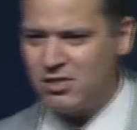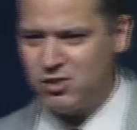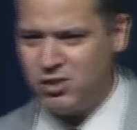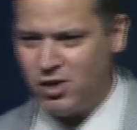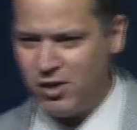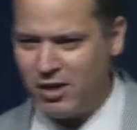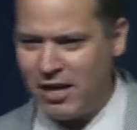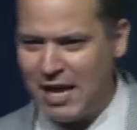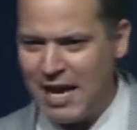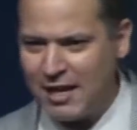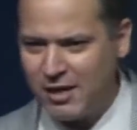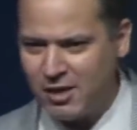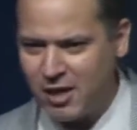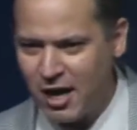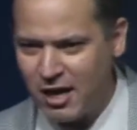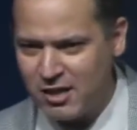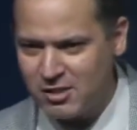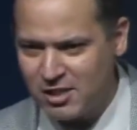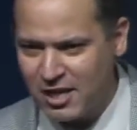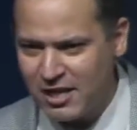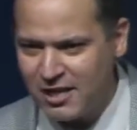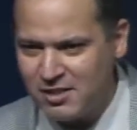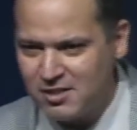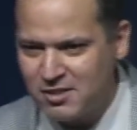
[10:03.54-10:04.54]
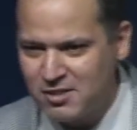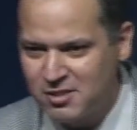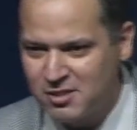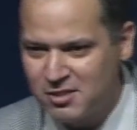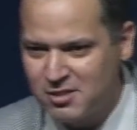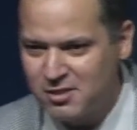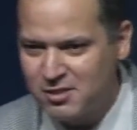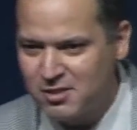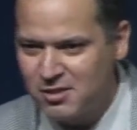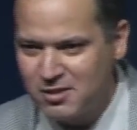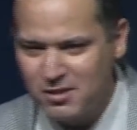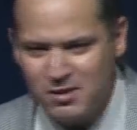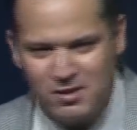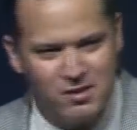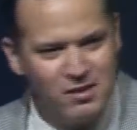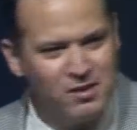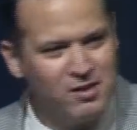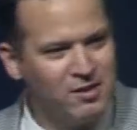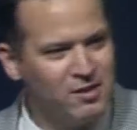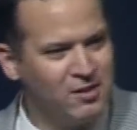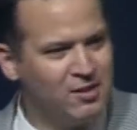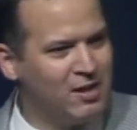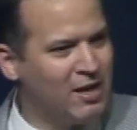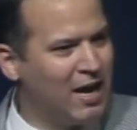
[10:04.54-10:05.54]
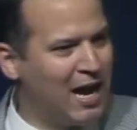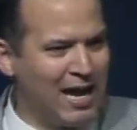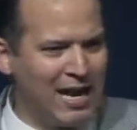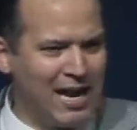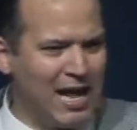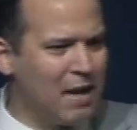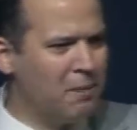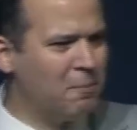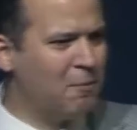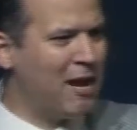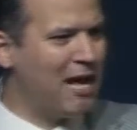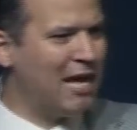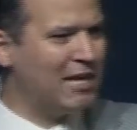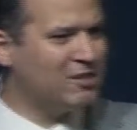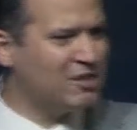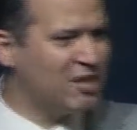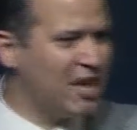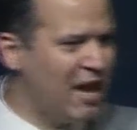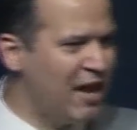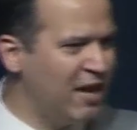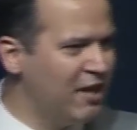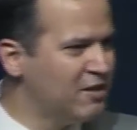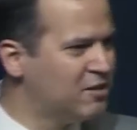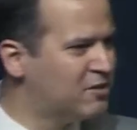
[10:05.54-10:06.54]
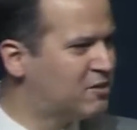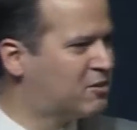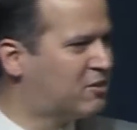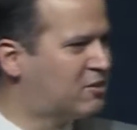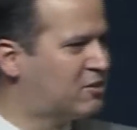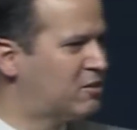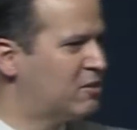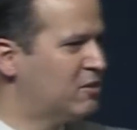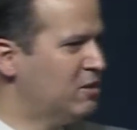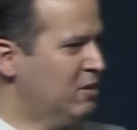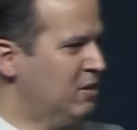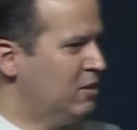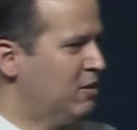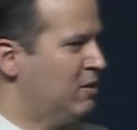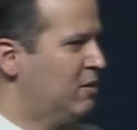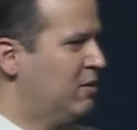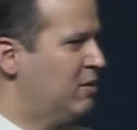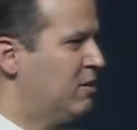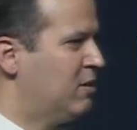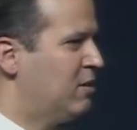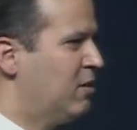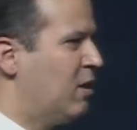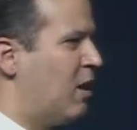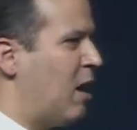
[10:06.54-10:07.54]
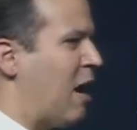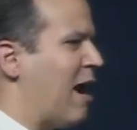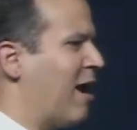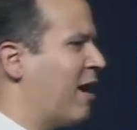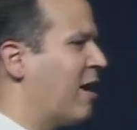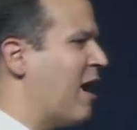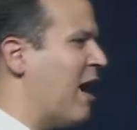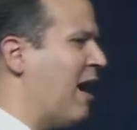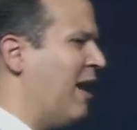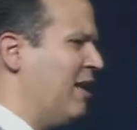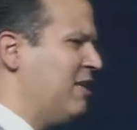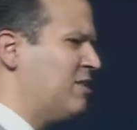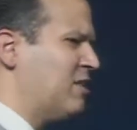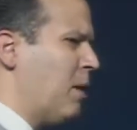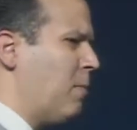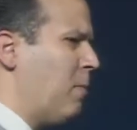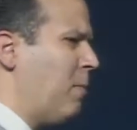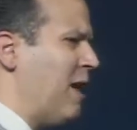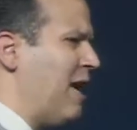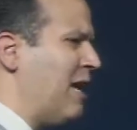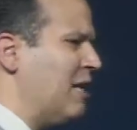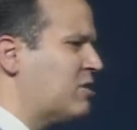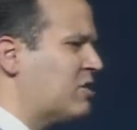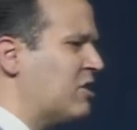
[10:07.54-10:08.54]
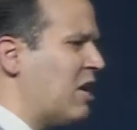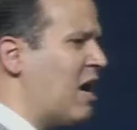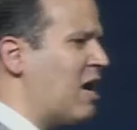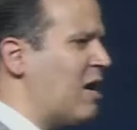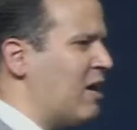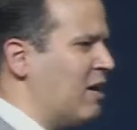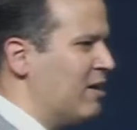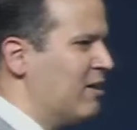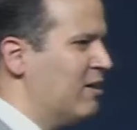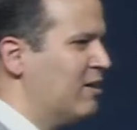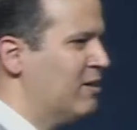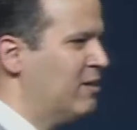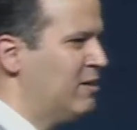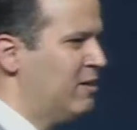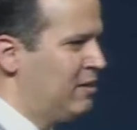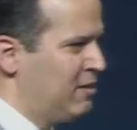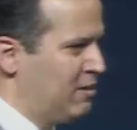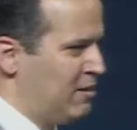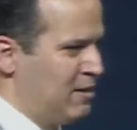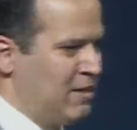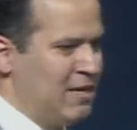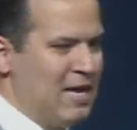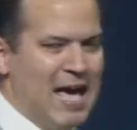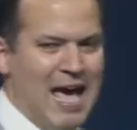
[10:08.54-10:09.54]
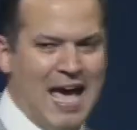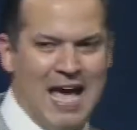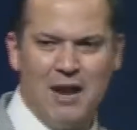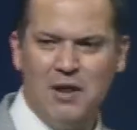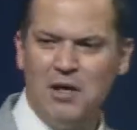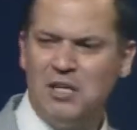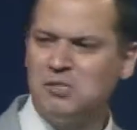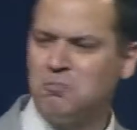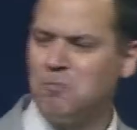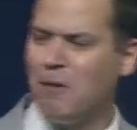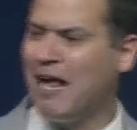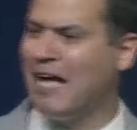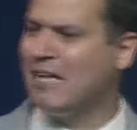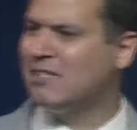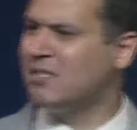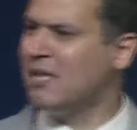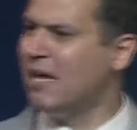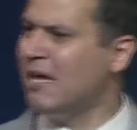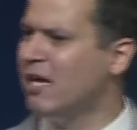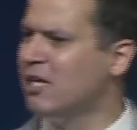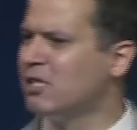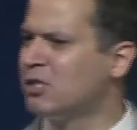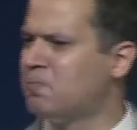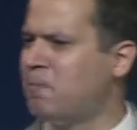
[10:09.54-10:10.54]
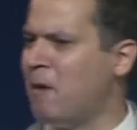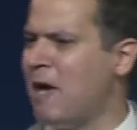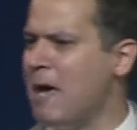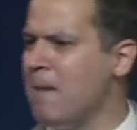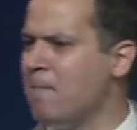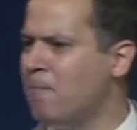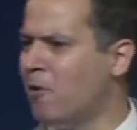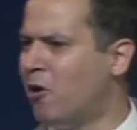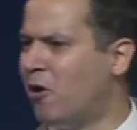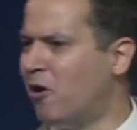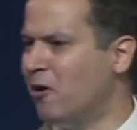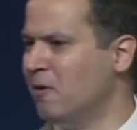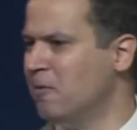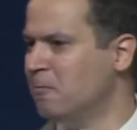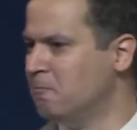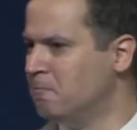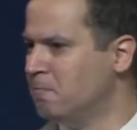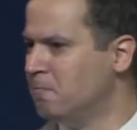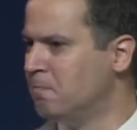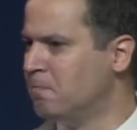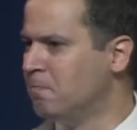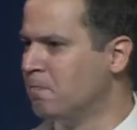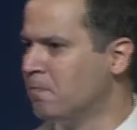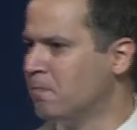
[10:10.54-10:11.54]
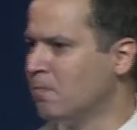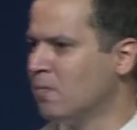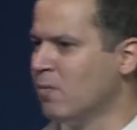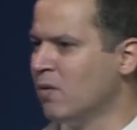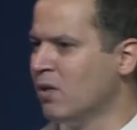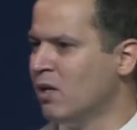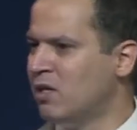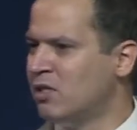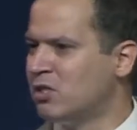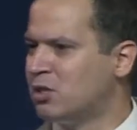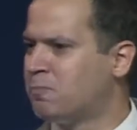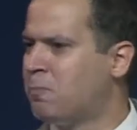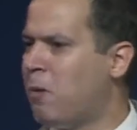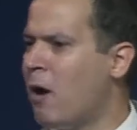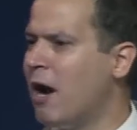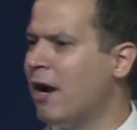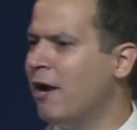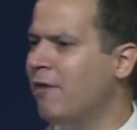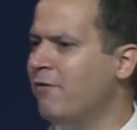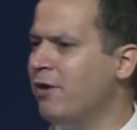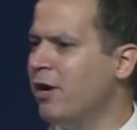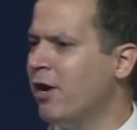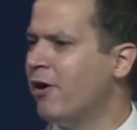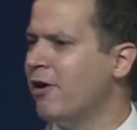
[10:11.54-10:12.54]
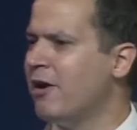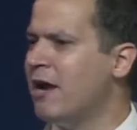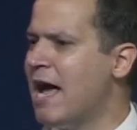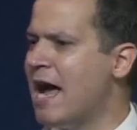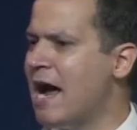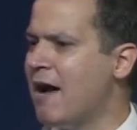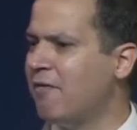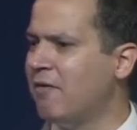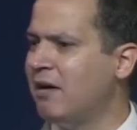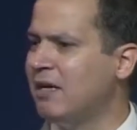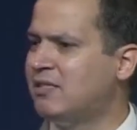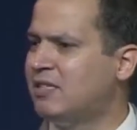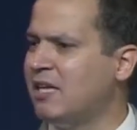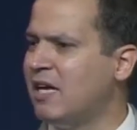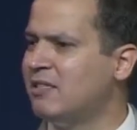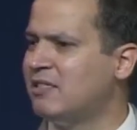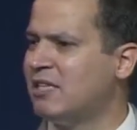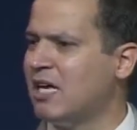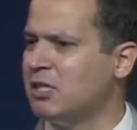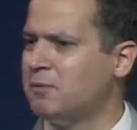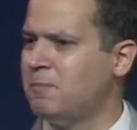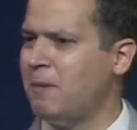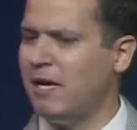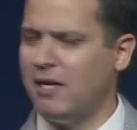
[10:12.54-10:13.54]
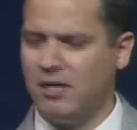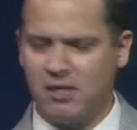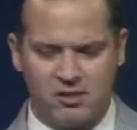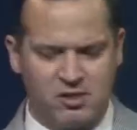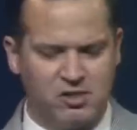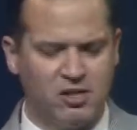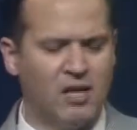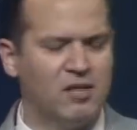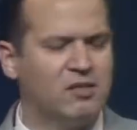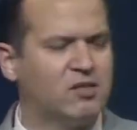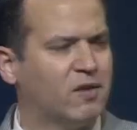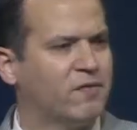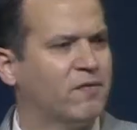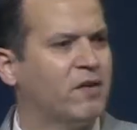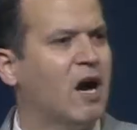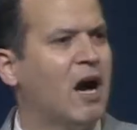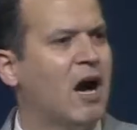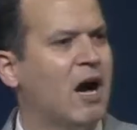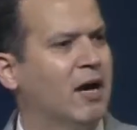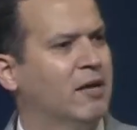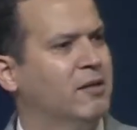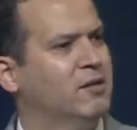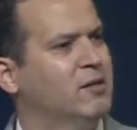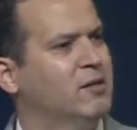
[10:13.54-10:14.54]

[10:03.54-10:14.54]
Do you like curses? I like blessings. Our God is a blesser, and He's blessing His people. It's part of your inheritance as being the sons of God.